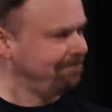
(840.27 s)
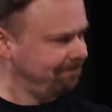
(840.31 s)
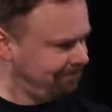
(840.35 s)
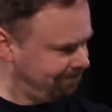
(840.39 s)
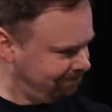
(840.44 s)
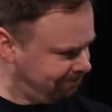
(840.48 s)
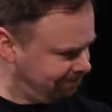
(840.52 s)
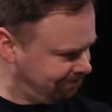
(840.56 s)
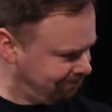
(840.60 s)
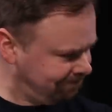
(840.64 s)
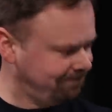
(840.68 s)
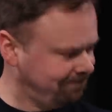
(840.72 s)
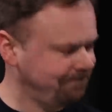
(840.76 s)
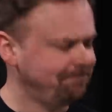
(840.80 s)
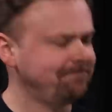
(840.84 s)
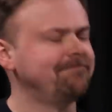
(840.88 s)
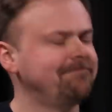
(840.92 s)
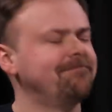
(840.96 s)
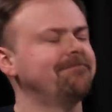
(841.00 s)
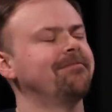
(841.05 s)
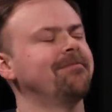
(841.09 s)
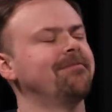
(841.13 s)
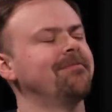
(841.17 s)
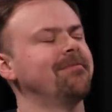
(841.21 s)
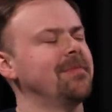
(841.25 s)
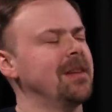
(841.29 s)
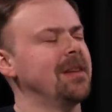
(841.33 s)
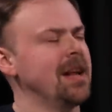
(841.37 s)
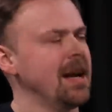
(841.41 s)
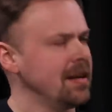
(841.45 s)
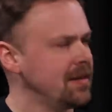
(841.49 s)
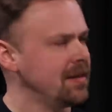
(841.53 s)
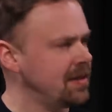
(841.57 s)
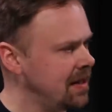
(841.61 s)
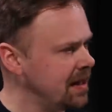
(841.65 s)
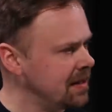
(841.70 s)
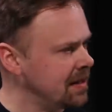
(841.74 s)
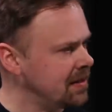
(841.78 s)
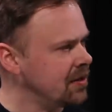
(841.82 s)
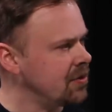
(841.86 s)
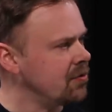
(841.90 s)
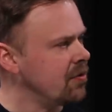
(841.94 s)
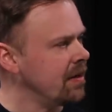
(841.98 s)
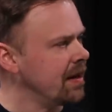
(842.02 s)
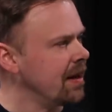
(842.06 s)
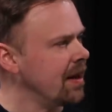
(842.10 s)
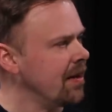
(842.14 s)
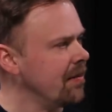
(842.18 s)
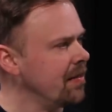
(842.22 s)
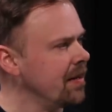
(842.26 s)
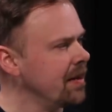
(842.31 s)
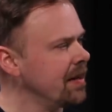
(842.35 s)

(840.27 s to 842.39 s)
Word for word: when they're not there. Yes, that's the trick. And I